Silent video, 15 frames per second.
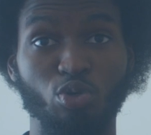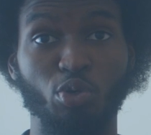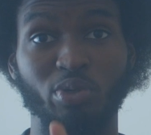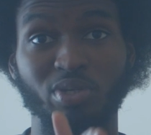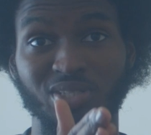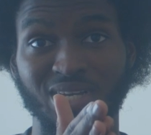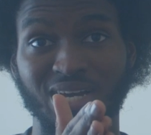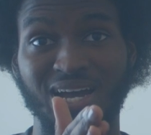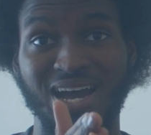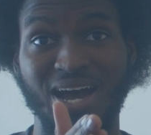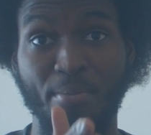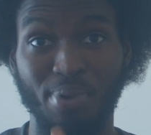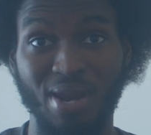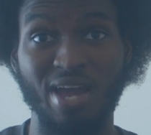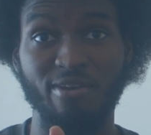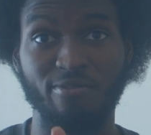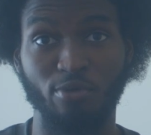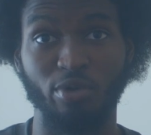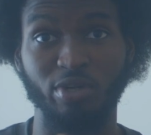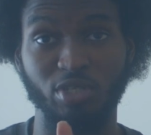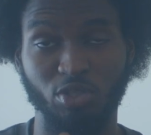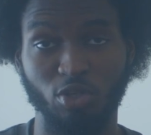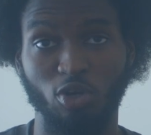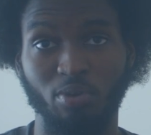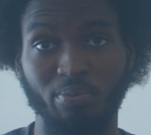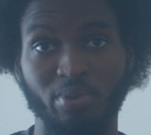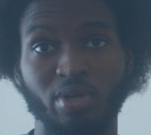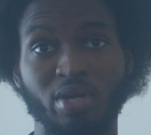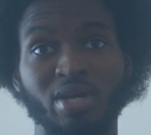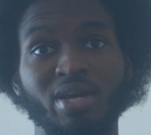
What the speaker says: who is applying for a job,